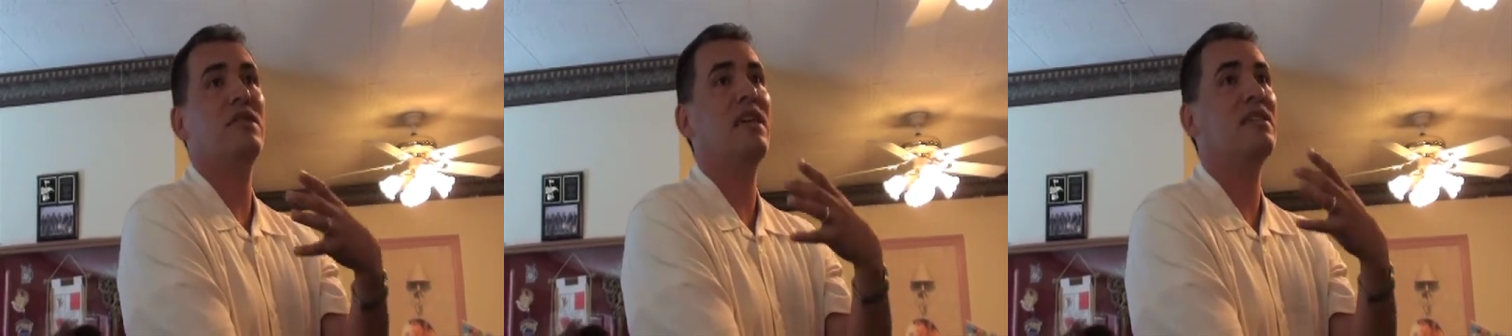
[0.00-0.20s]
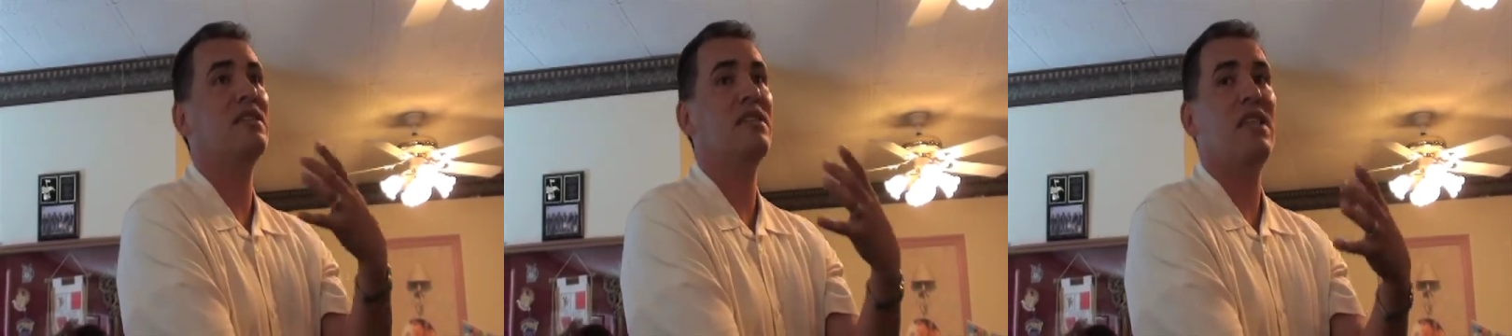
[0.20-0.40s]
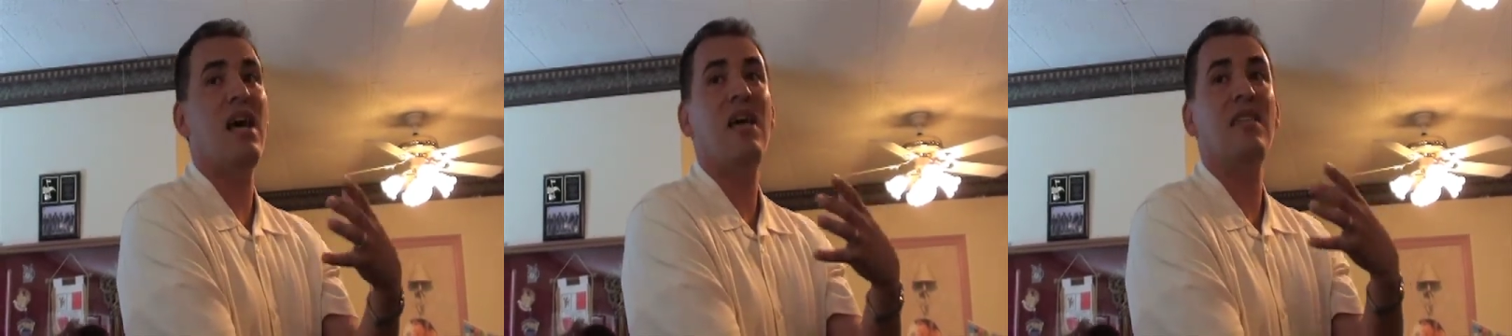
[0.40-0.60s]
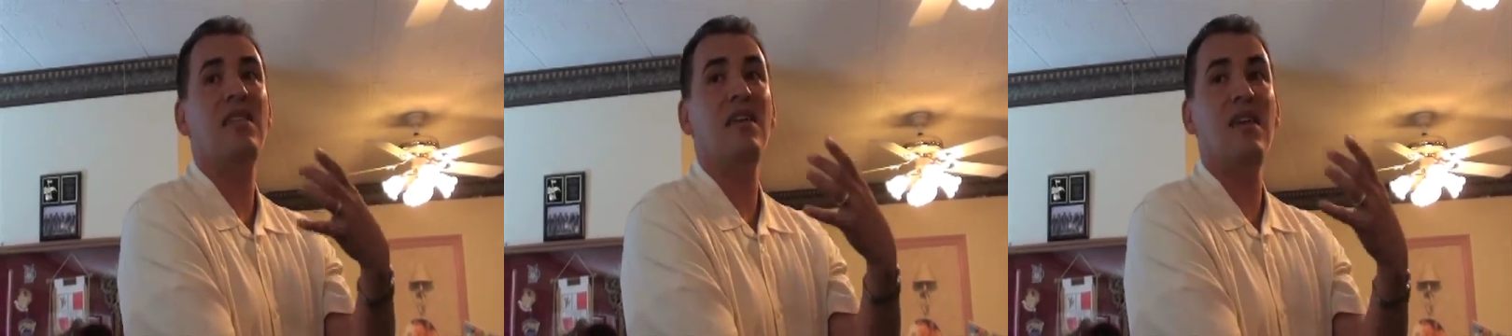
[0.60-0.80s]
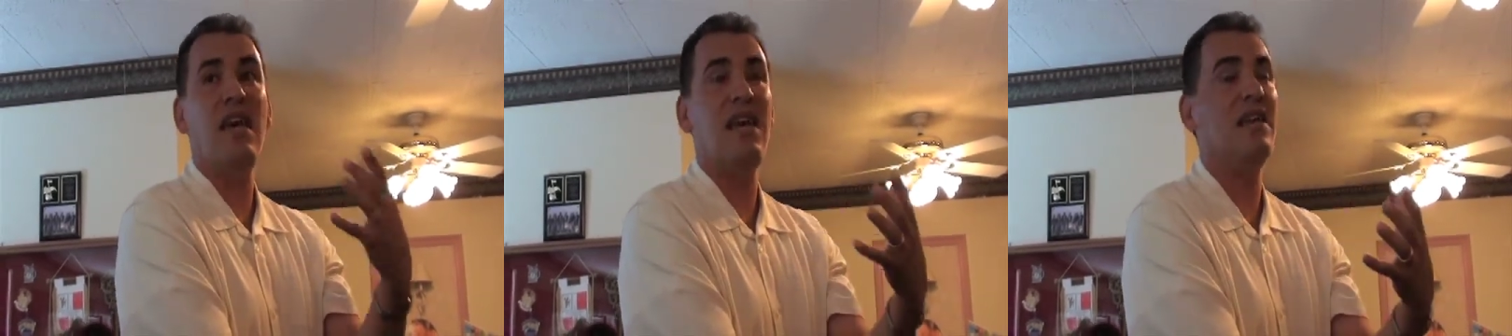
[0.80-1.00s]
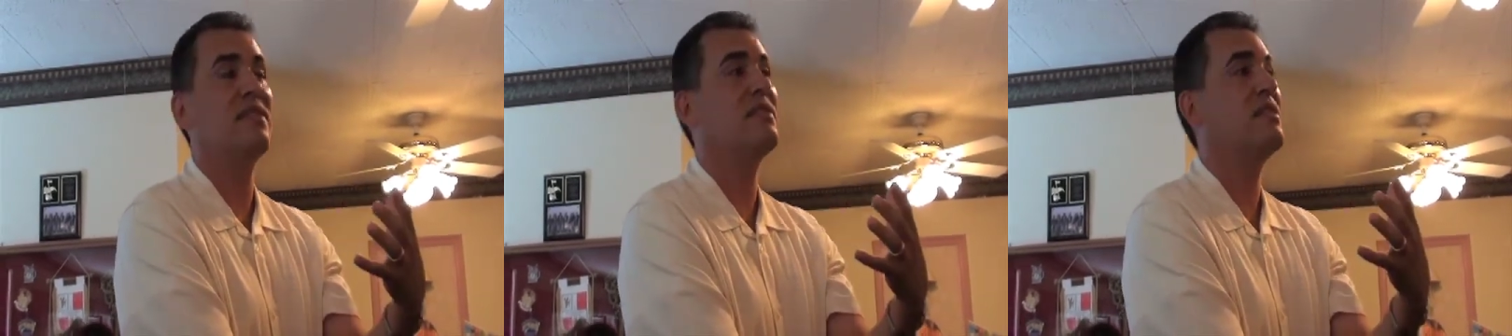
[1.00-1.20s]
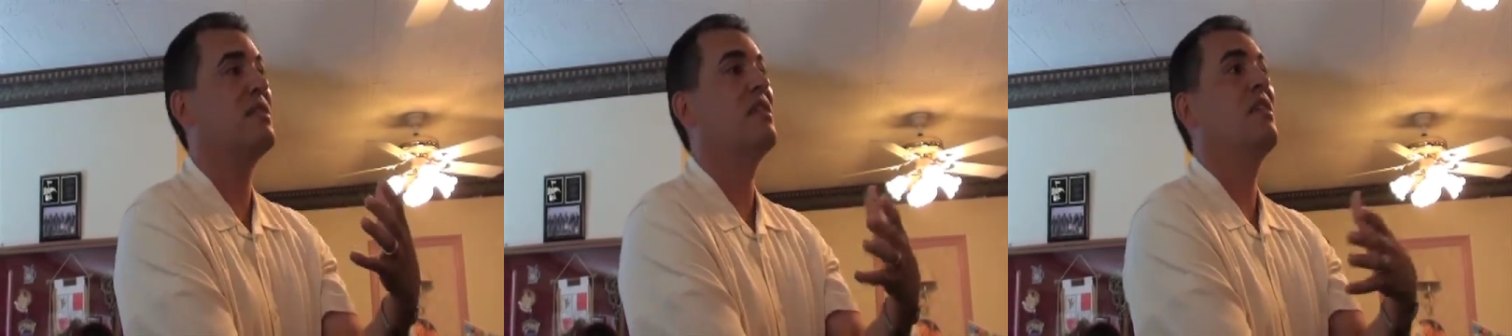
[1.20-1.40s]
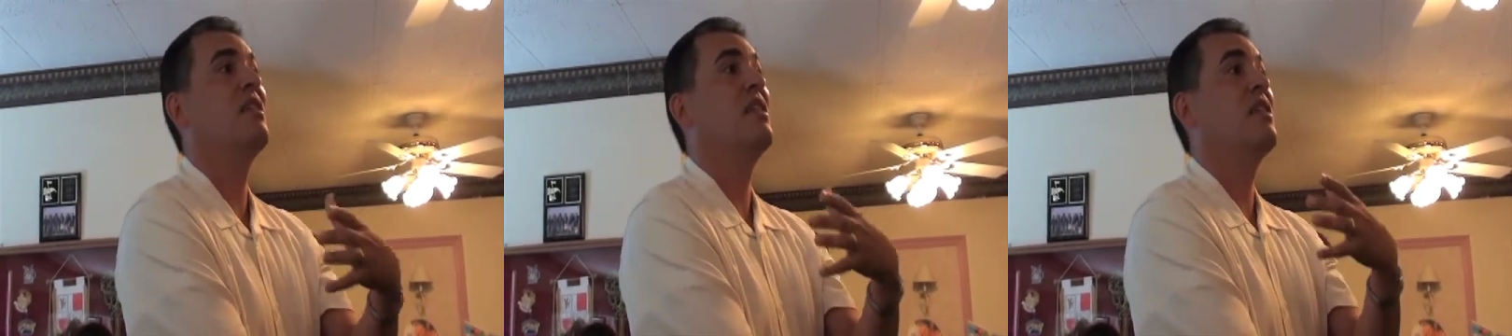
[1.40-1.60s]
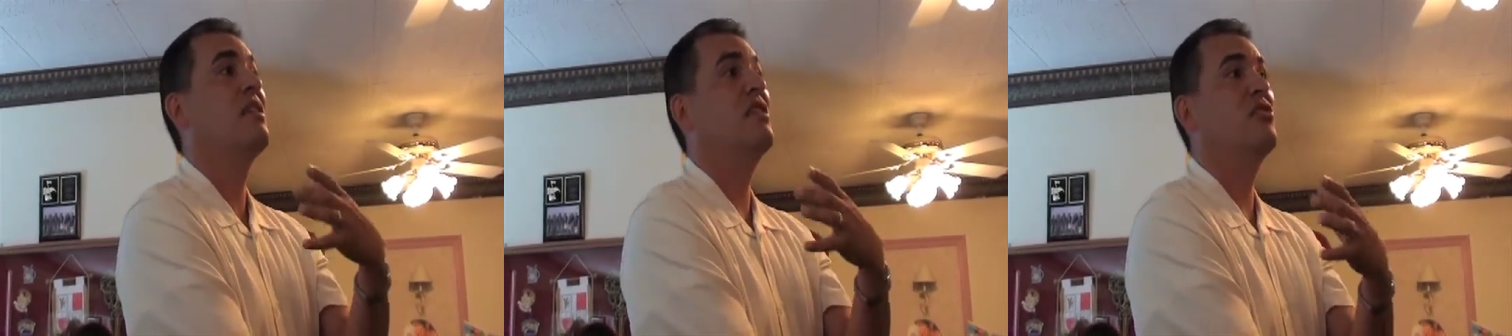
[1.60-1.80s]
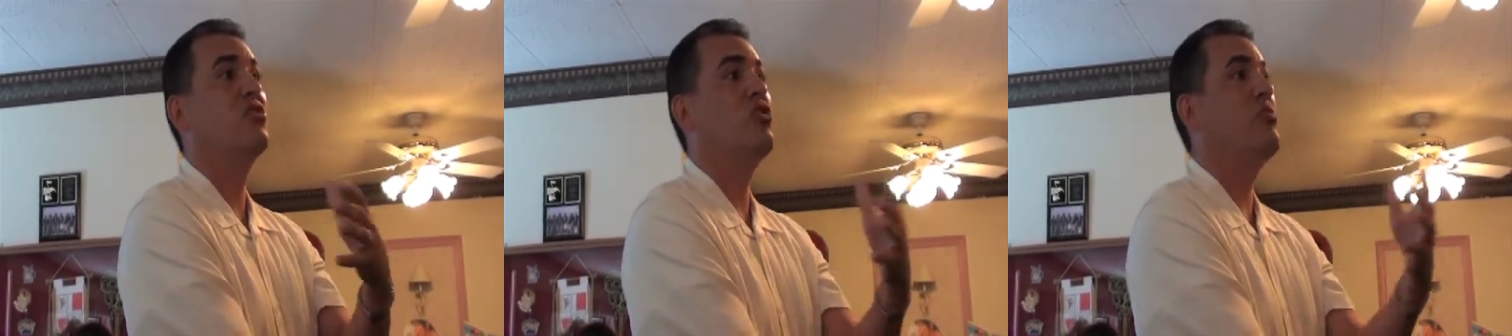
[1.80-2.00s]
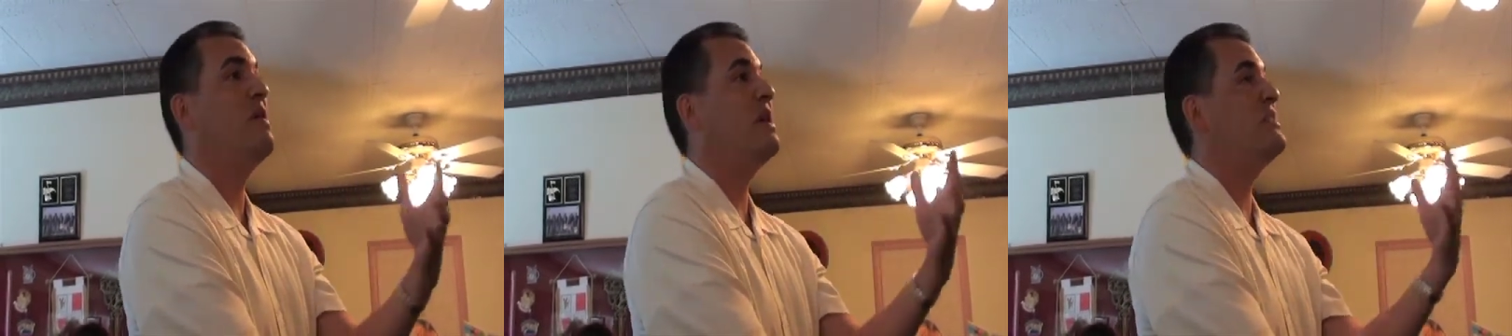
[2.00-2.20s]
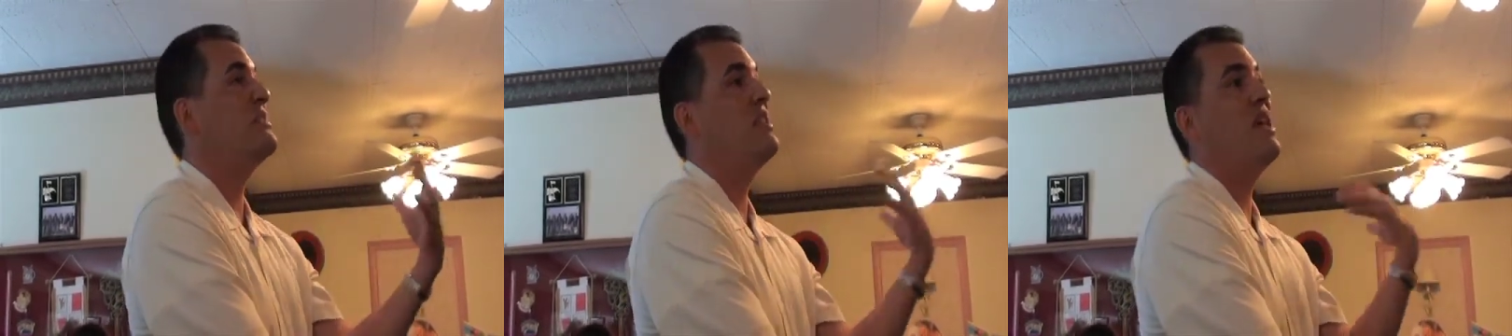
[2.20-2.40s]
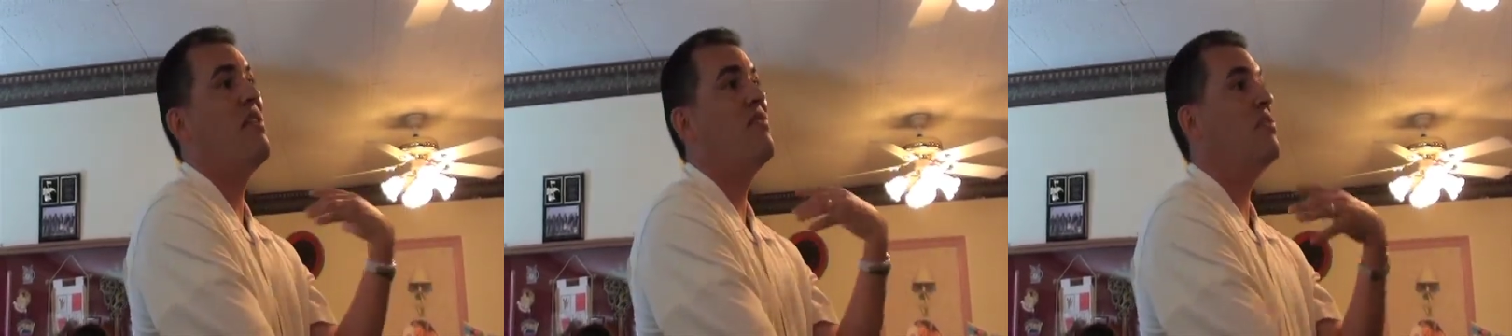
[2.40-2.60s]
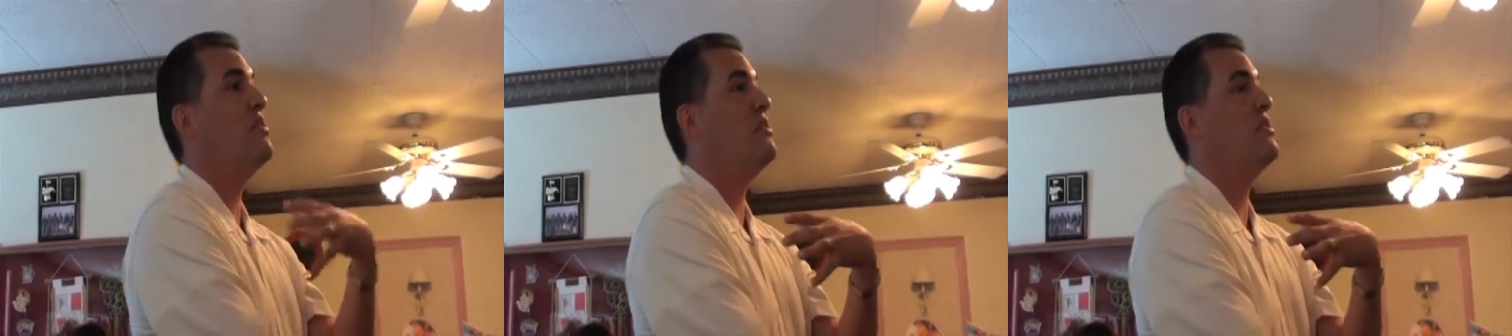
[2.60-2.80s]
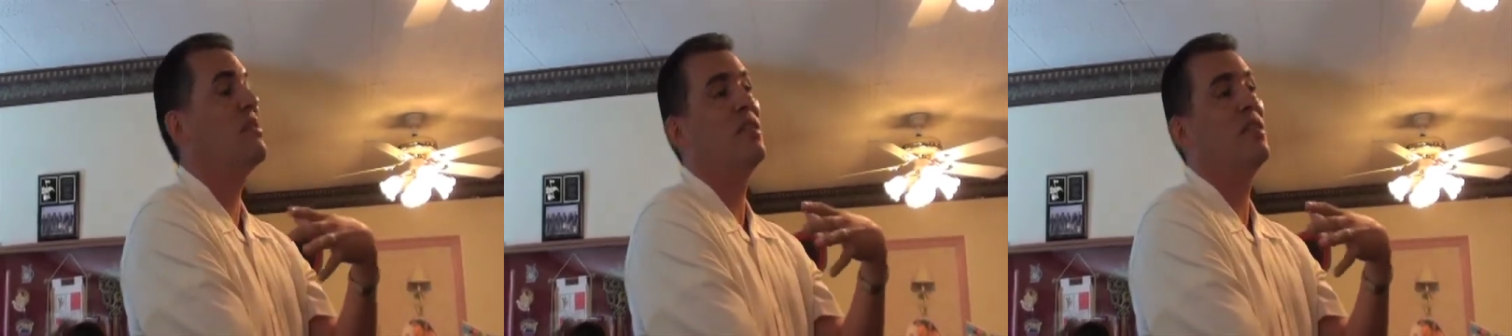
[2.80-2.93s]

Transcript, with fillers: that's not the case. This group has never